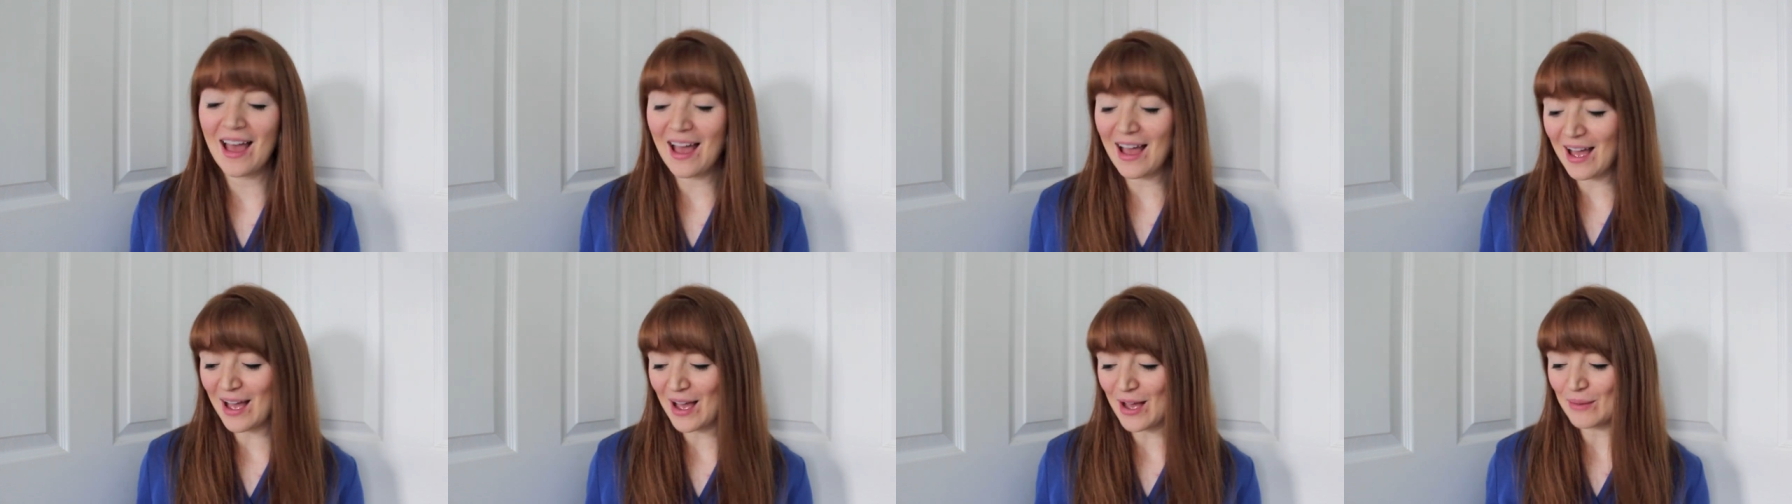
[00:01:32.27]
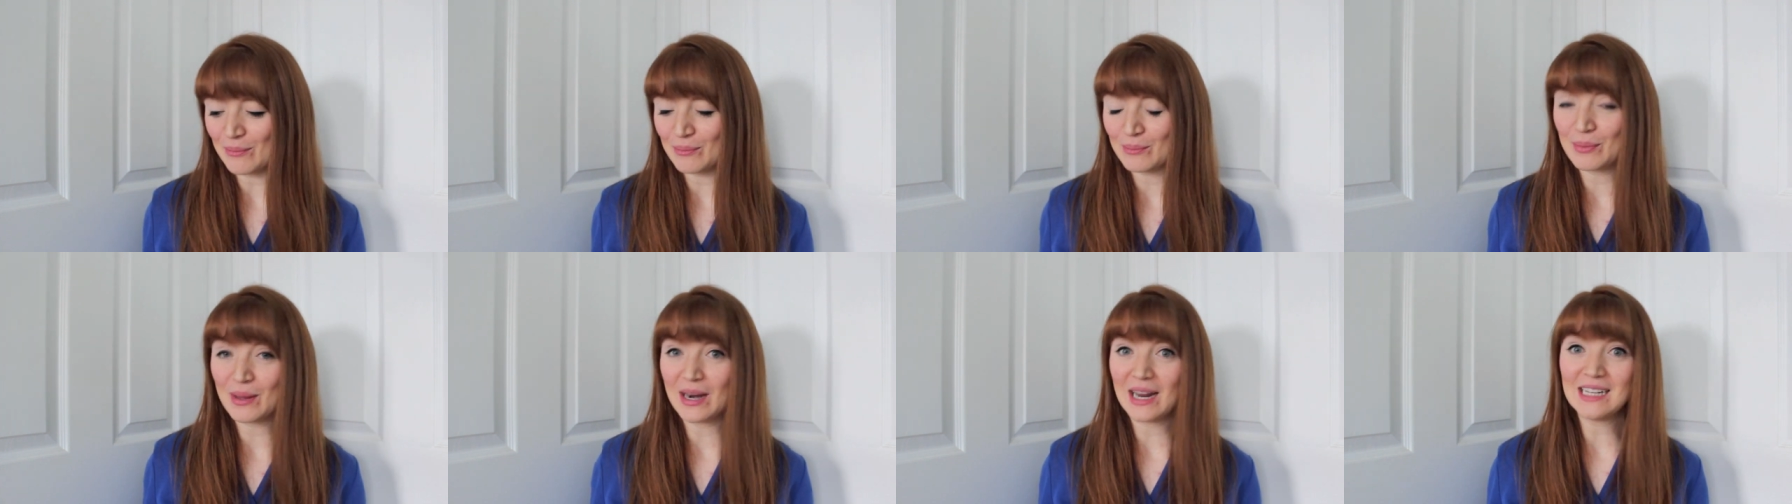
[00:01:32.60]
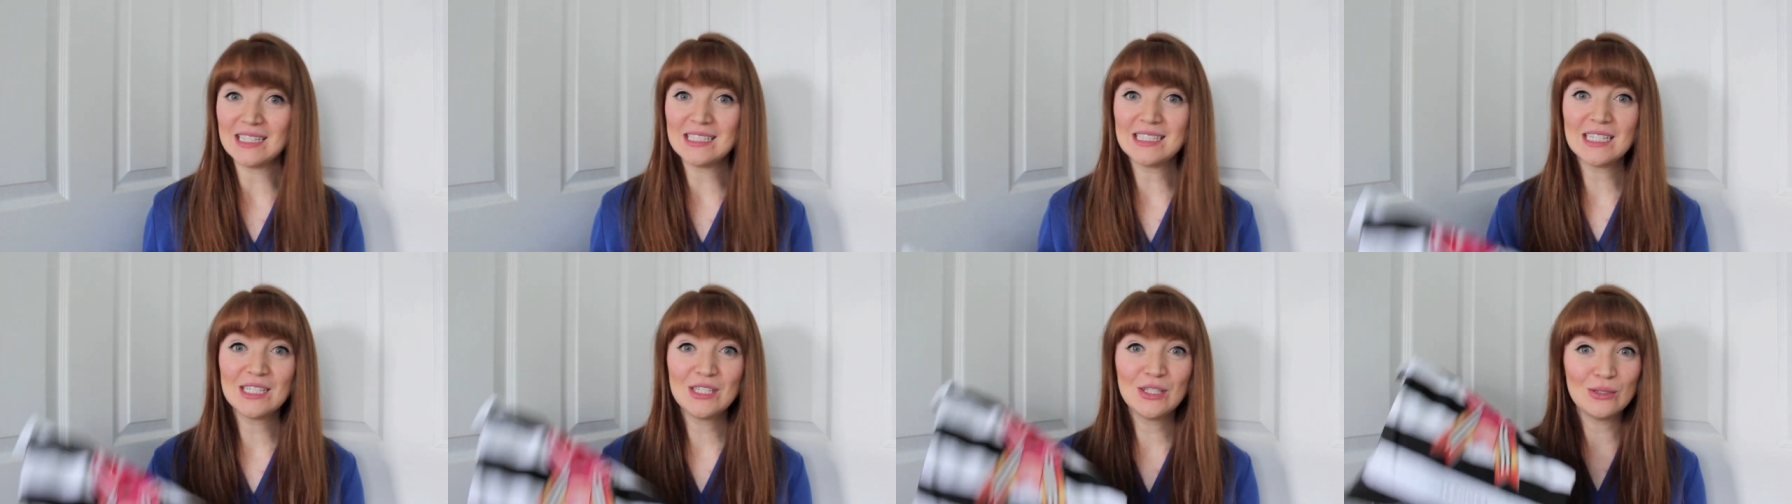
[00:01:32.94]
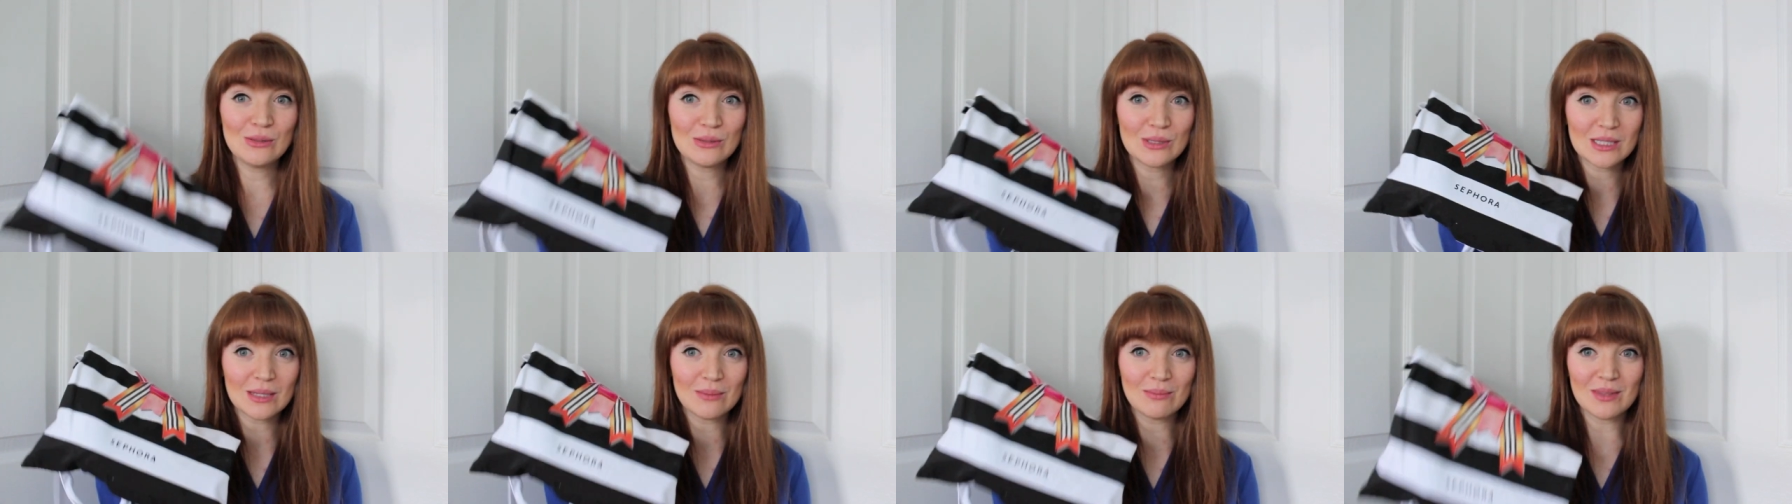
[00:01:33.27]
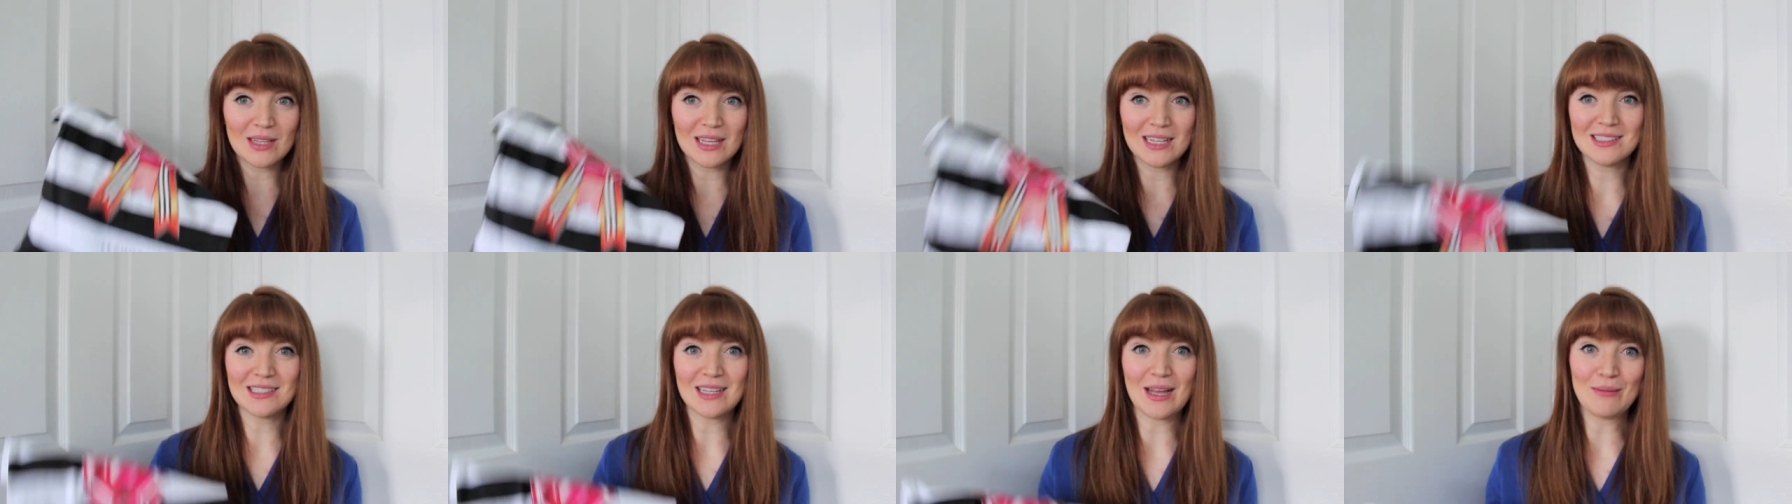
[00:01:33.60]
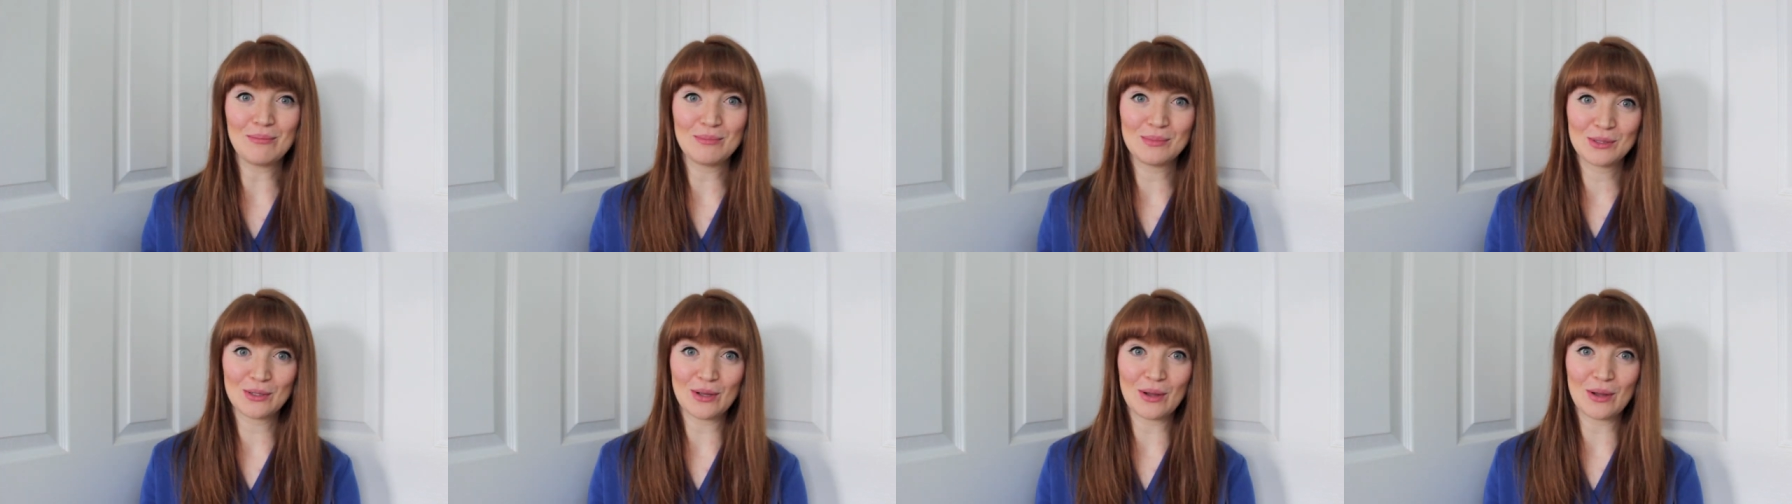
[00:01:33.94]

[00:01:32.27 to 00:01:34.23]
But I did use some things up,